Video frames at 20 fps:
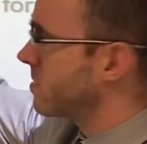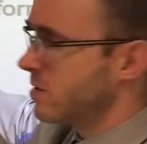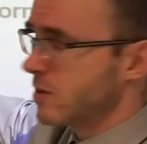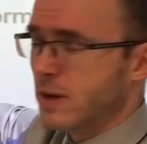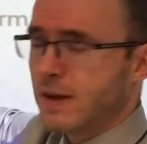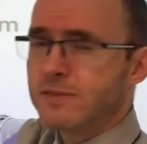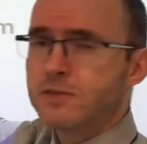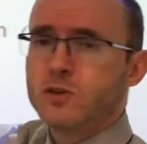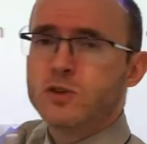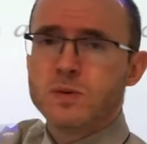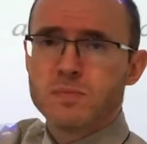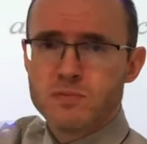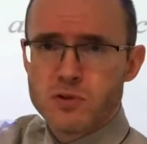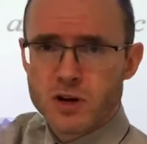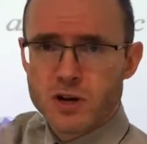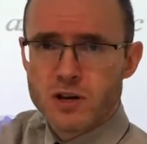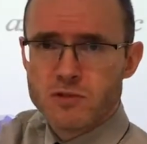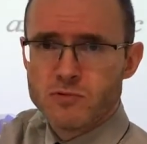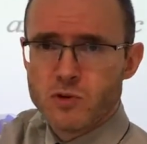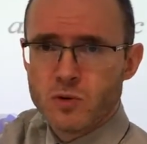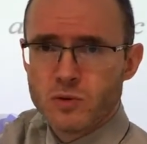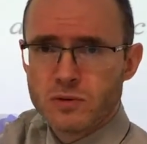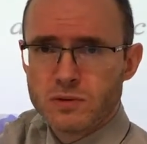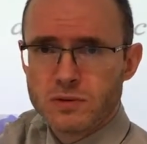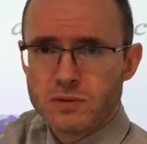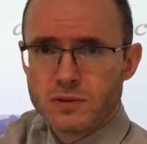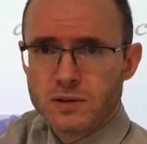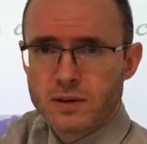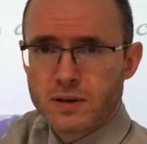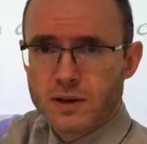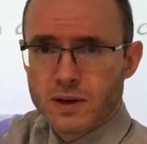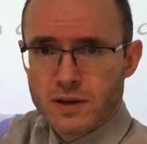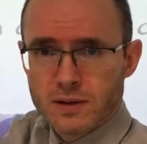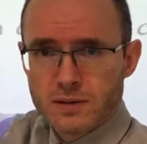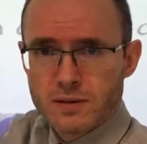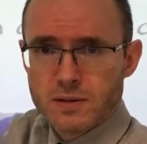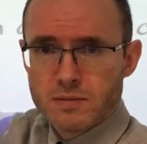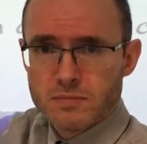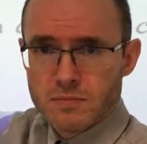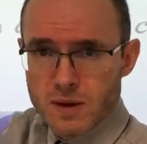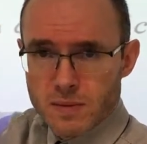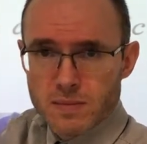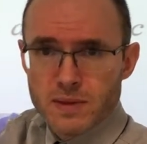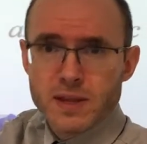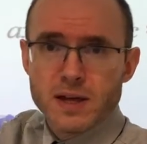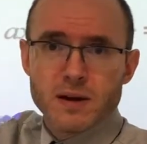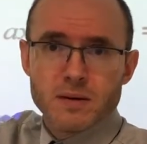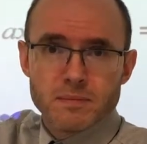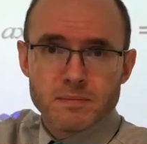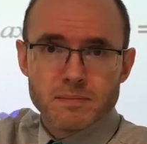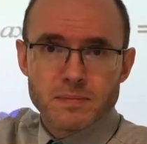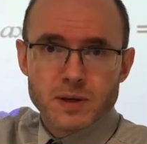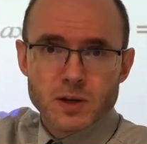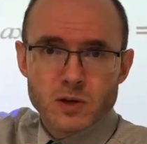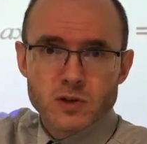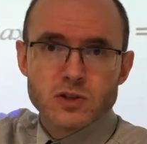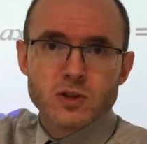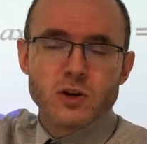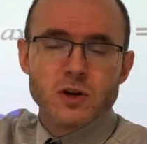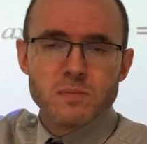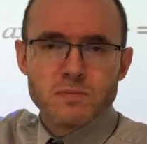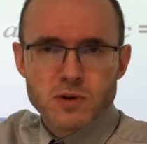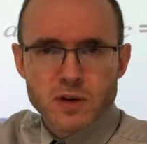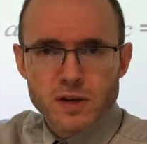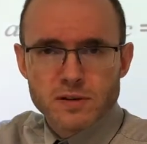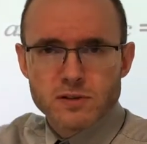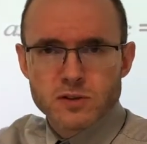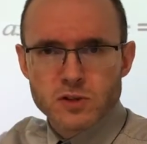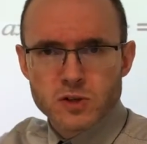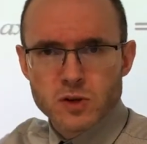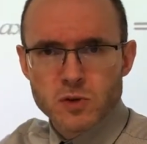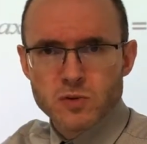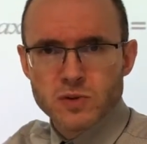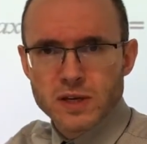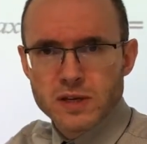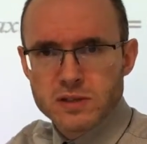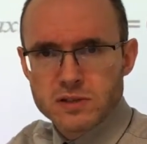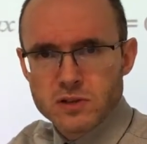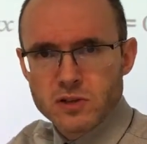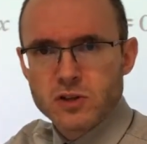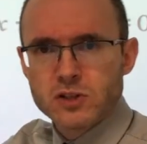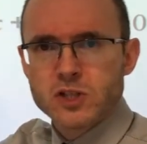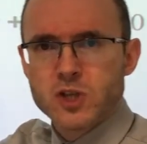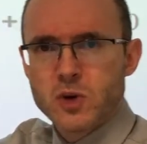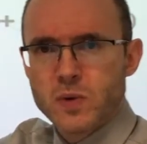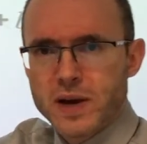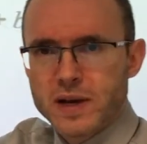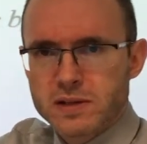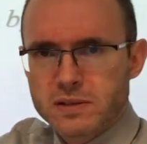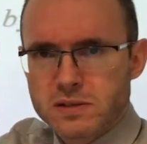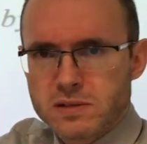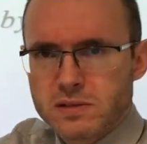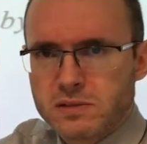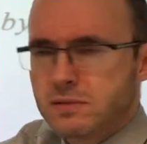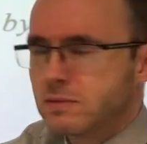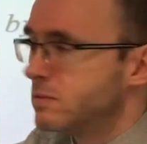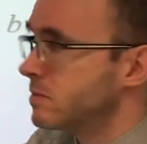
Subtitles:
you have to use the product rule. Okay, remember that? Because you've got the product of two things, you've got 3x